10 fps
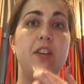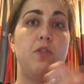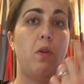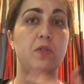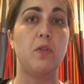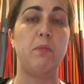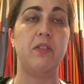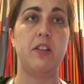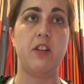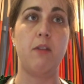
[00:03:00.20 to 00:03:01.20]
as you also
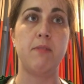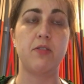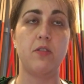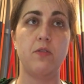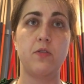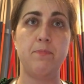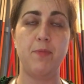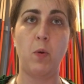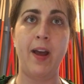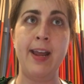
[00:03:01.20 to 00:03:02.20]
build the tongue muscles.
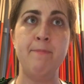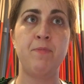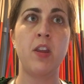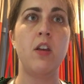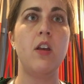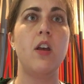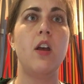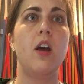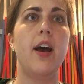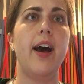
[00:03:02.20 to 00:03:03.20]
Okay,
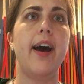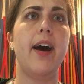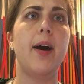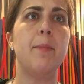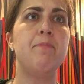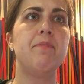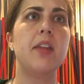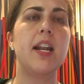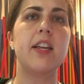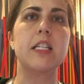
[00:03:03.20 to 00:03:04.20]

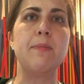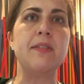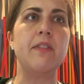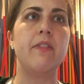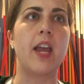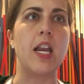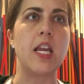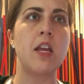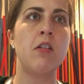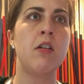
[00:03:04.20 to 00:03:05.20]
anything specific in
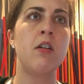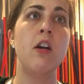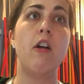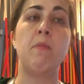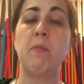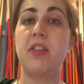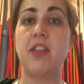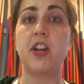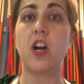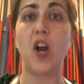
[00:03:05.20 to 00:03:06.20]
here? Remember
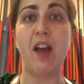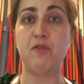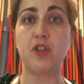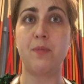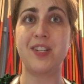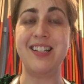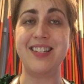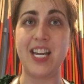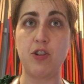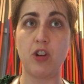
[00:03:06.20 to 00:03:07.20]
that there are F sharps and
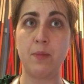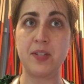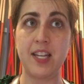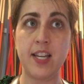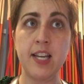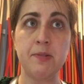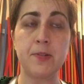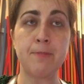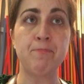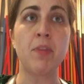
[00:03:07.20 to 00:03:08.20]
C sharps in
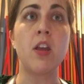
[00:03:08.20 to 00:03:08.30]
this.